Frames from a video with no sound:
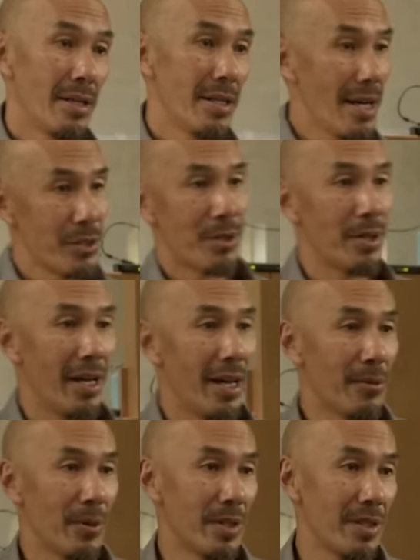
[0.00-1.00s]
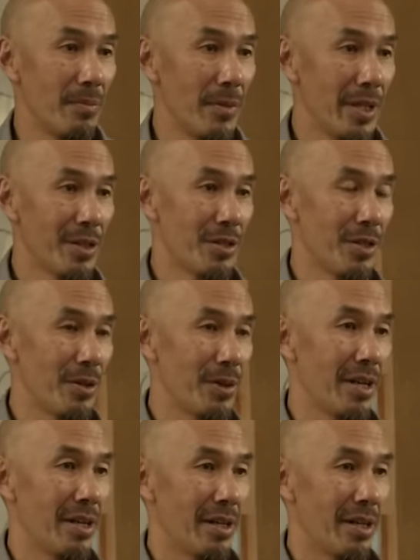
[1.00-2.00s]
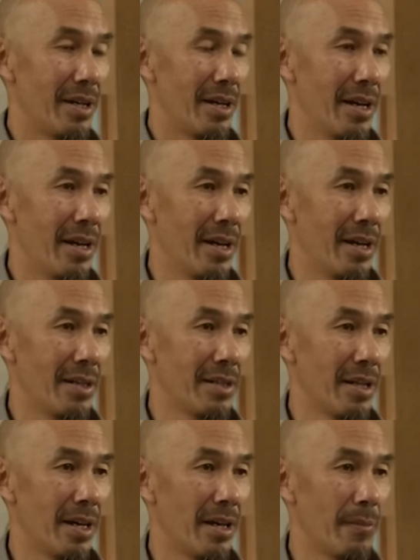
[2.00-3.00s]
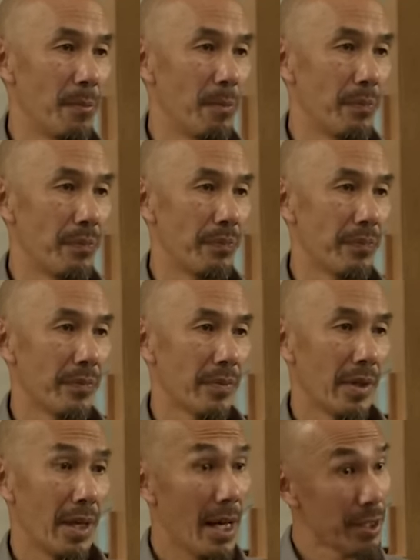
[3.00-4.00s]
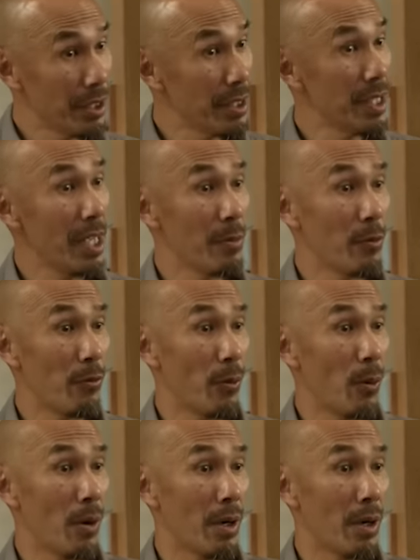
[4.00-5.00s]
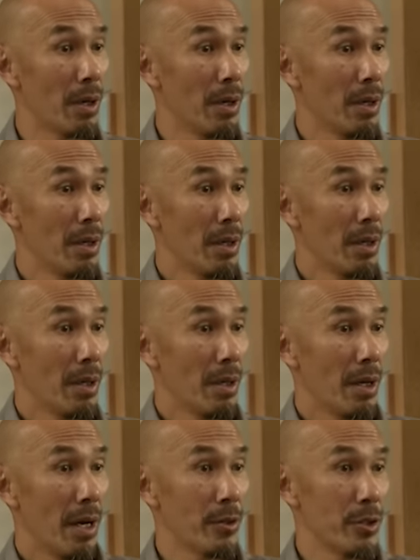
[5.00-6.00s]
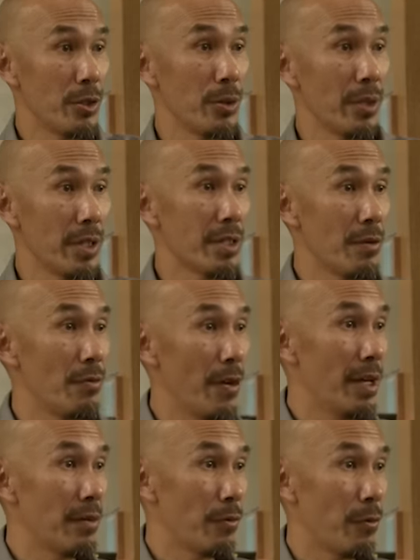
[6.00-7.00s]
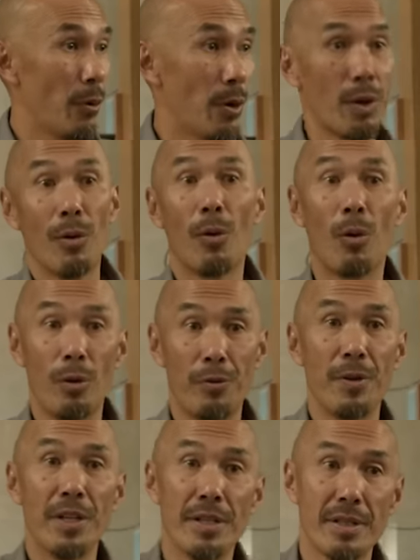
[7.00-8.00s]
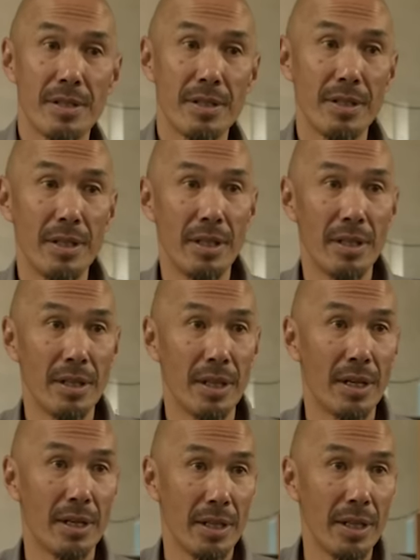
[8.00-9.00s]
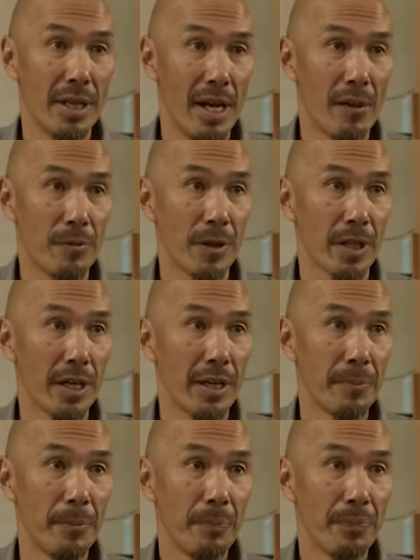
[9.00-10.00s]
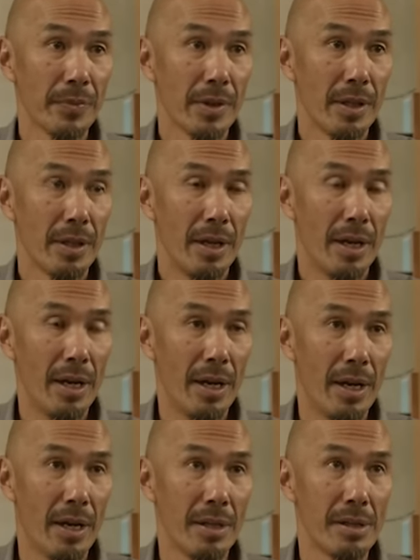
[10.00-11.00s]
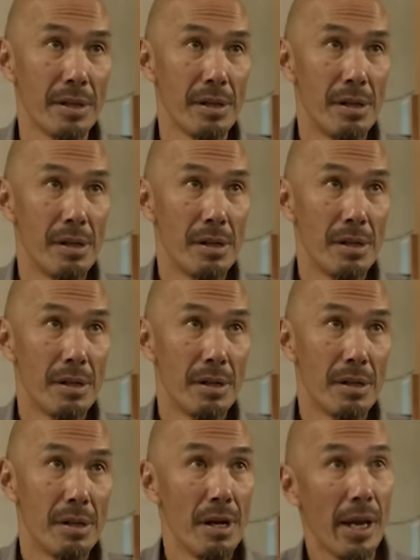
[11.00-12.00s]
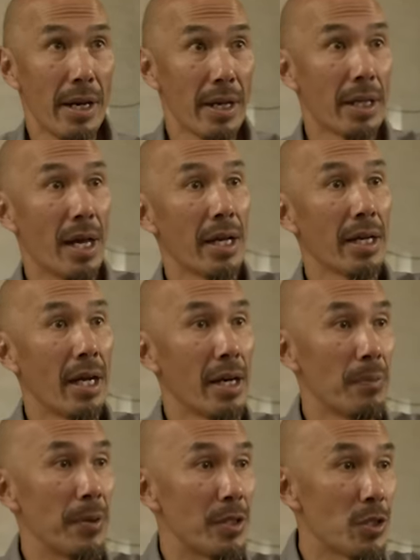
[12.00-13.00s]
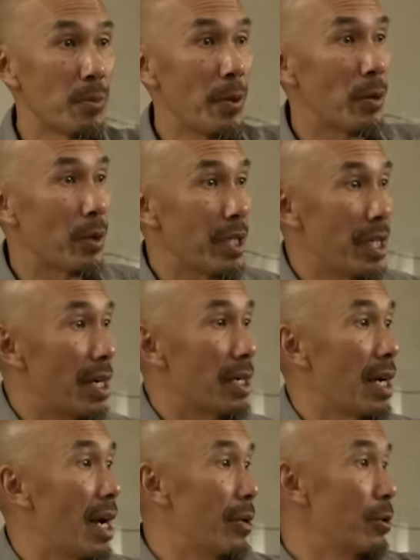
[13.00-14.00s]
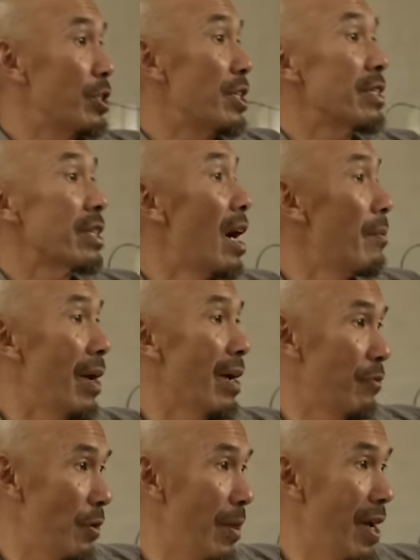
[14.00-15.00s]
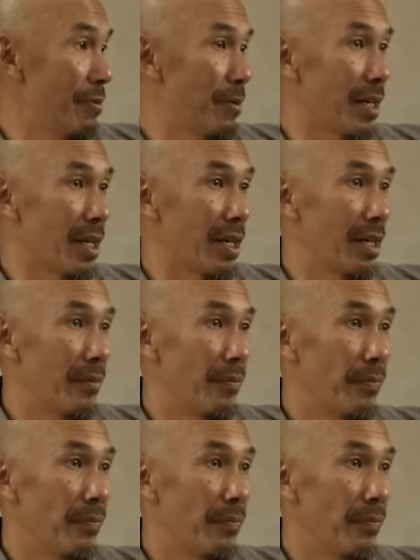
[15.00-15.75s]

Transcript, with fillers: Yesterday, I was in Minnesota, and uh, actually, the day before, I was doing this event for orphans in, uh, in Africa. And, and a guy got up and spoke, a young guy who just got back from Africa.